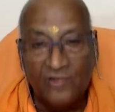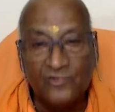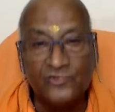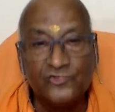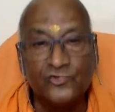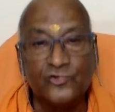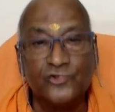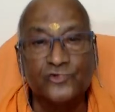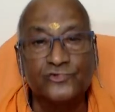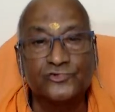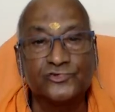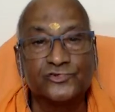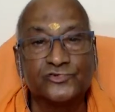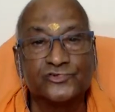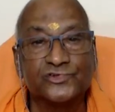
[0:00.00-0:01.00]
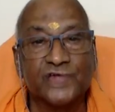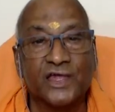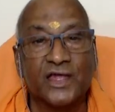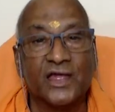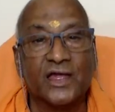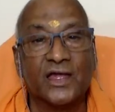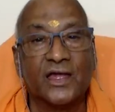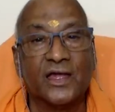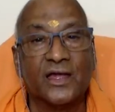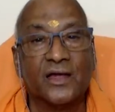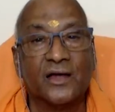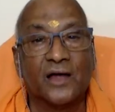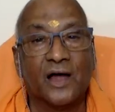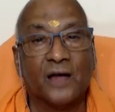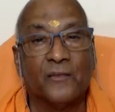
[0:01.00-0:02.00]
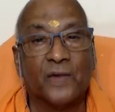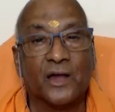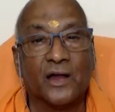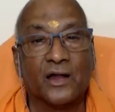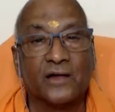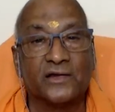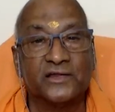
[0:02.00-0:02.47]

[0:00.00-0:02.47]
So used to say Hamara